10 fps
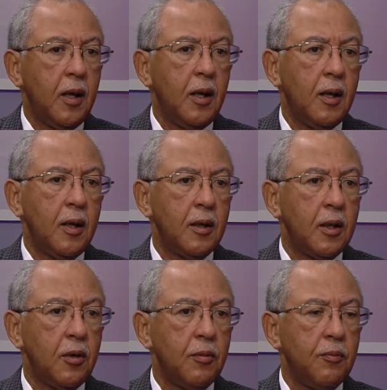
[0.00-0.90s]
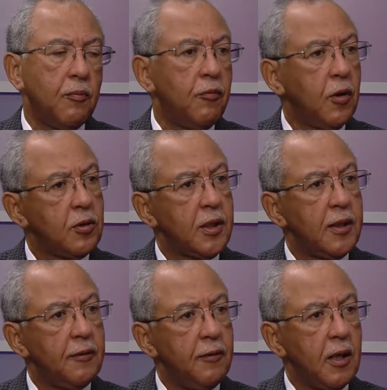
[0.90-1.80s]
There are folks
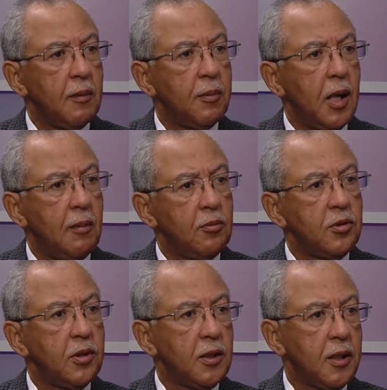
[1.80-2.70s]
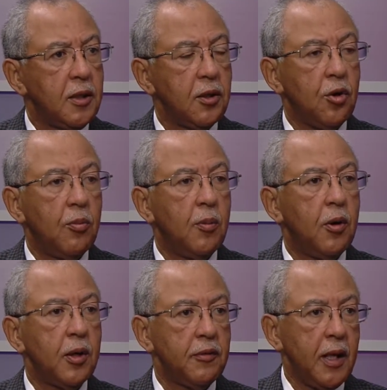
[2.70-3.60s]
that develop problems just as a normal
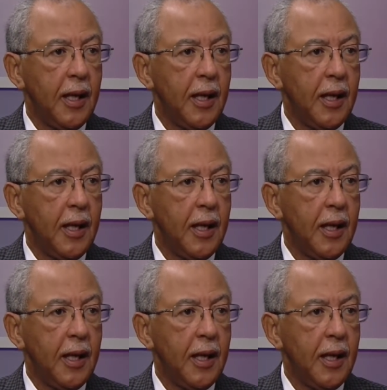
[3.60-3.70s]
part of the